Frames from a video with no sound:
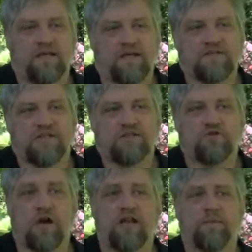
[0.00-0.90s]
Yeah, so
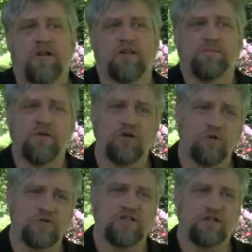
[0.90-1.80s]
drawing them on the
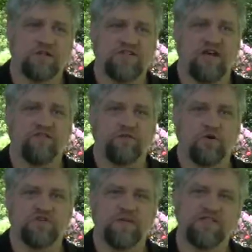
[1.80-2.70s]
computer was a little tough, of
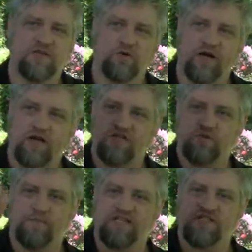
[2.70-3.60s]
course, because the crayons
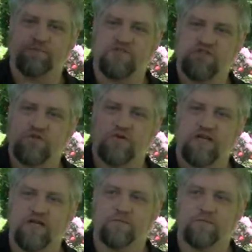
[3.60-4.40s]
would mess up the screen.